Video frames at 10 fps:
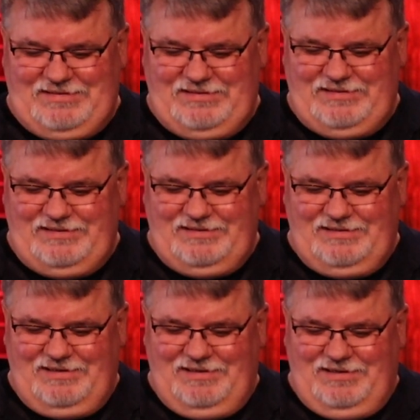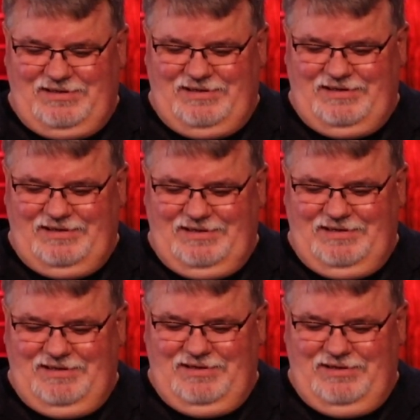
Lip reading: [no speech]